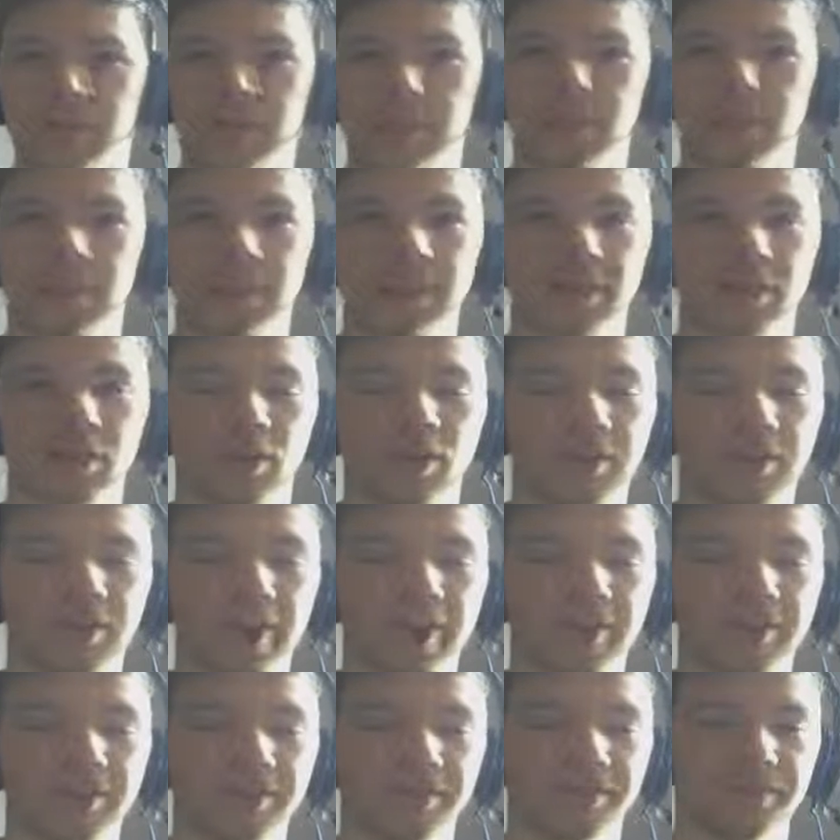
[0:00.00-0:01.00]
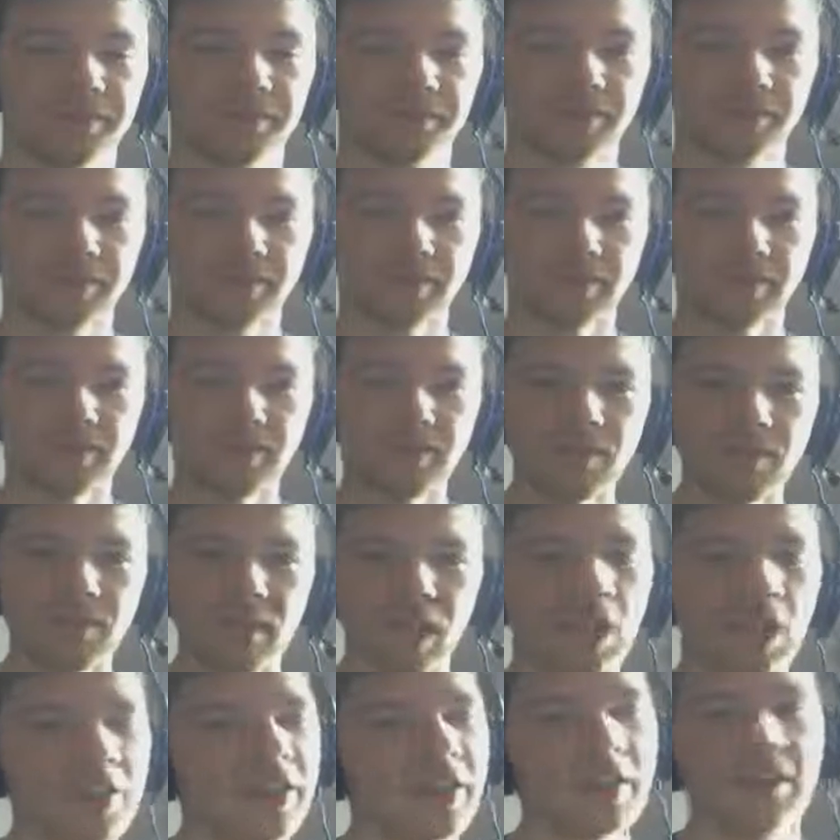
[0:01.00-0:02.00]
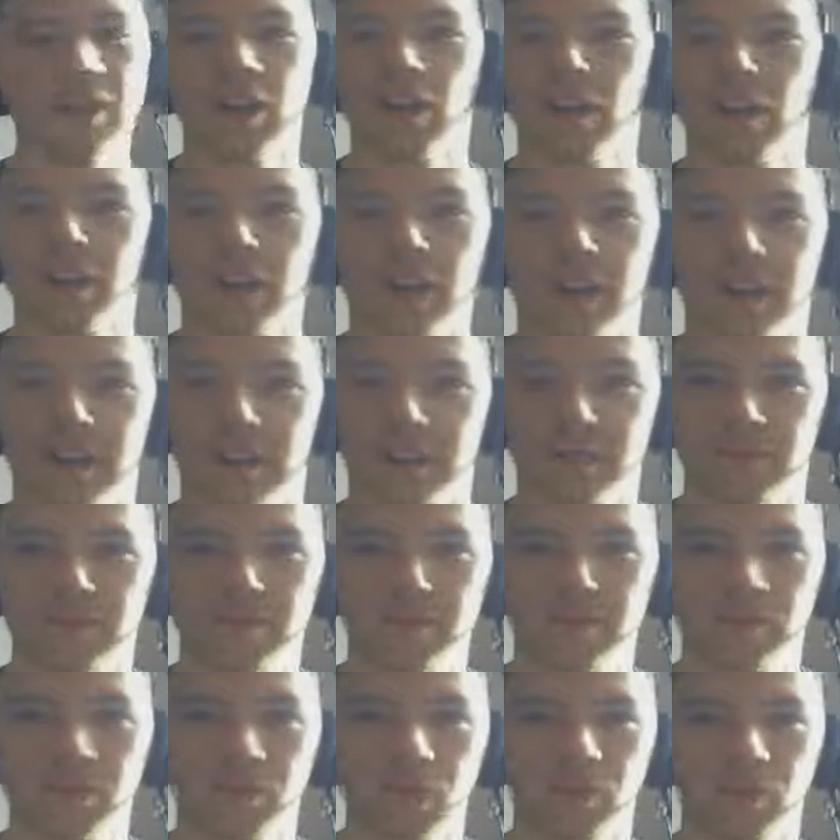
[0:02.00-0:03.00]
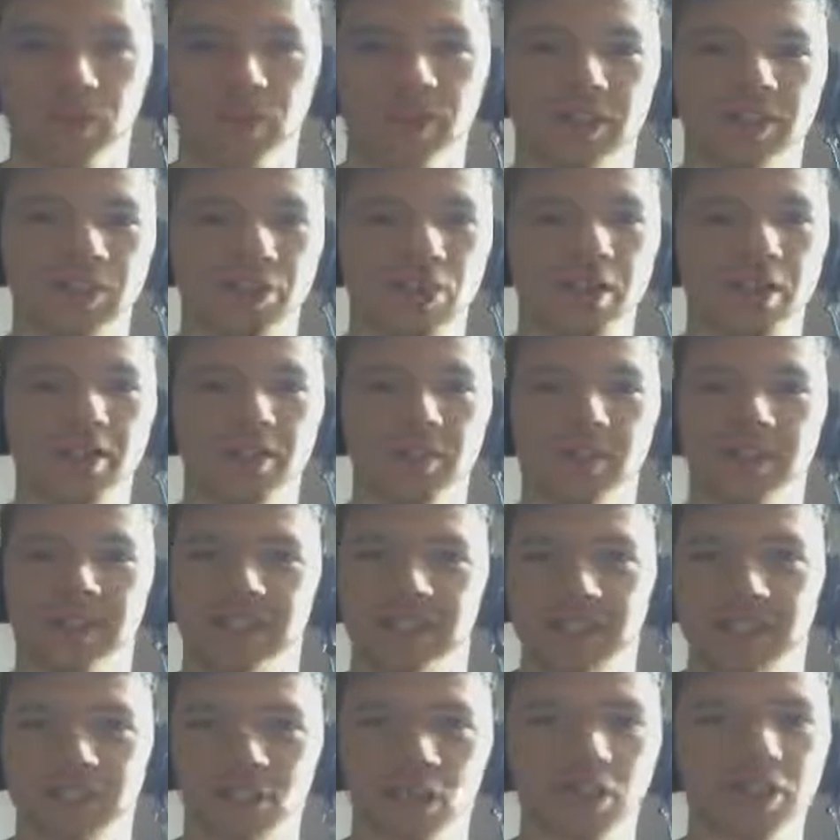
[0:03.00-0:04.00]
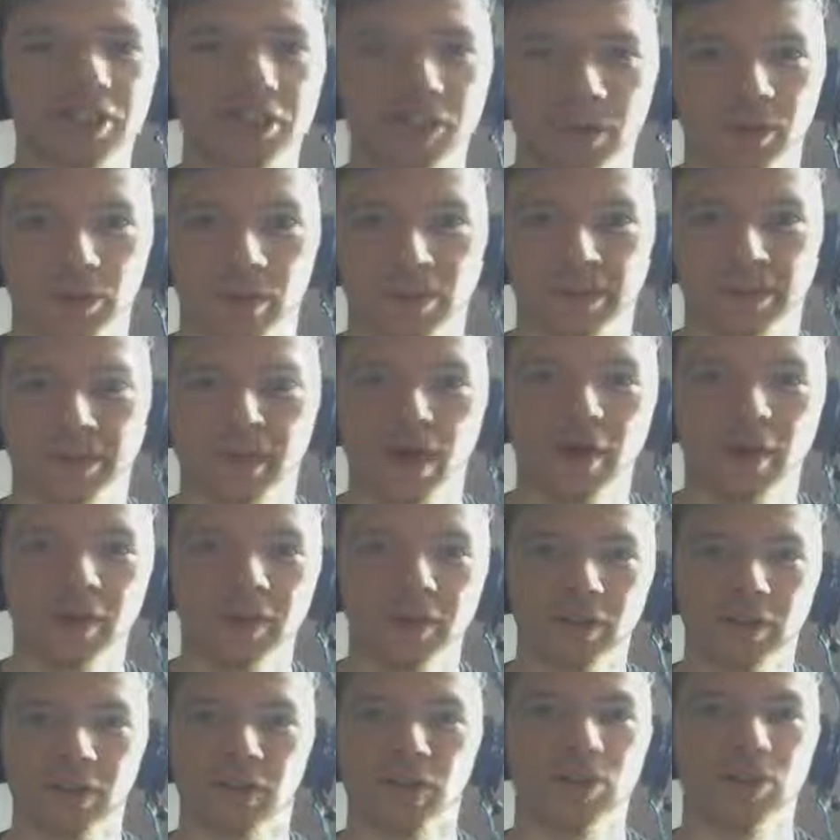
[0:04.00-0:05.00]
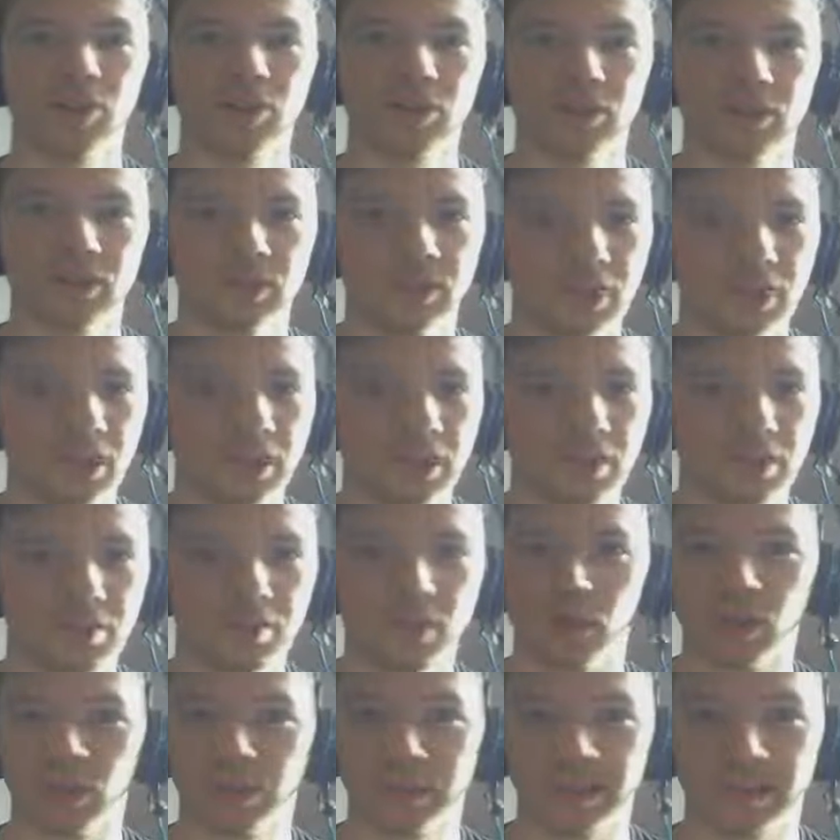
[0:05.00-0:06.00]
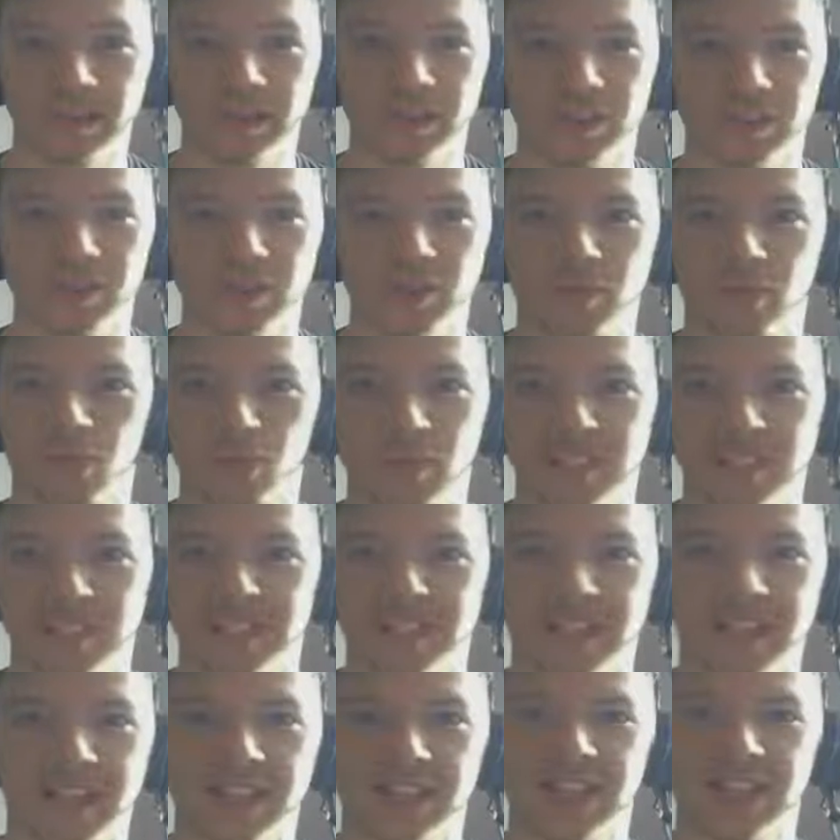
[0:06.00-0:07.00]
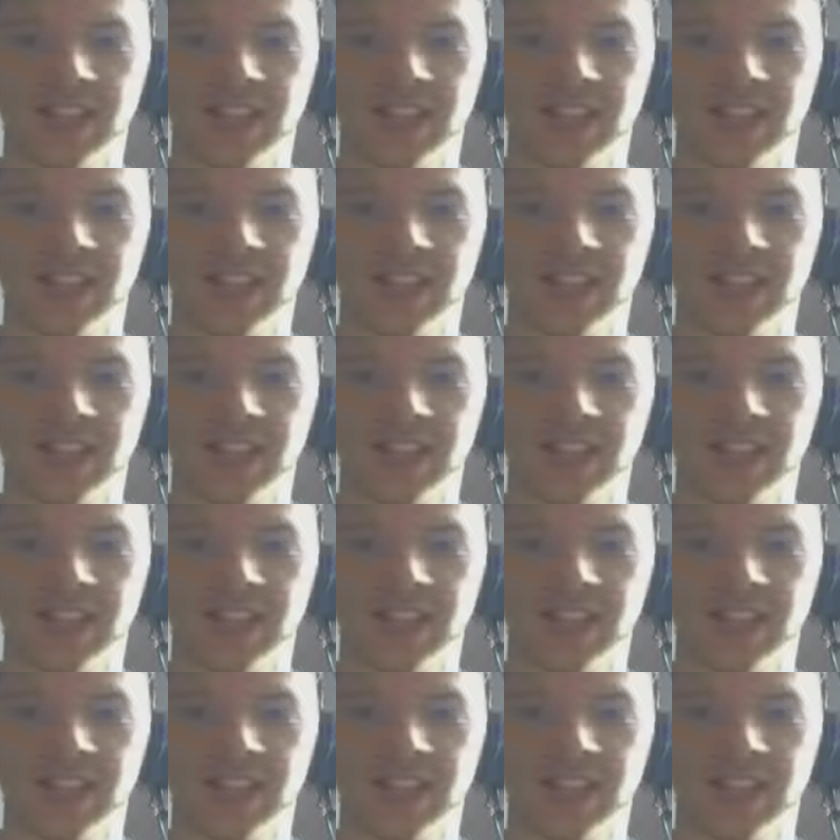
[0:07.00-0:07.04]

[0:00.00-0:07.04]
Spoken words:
see sort of the only way I can sort of describe him is this Yondu off Marvel or Merle Dixon off Walking Dead.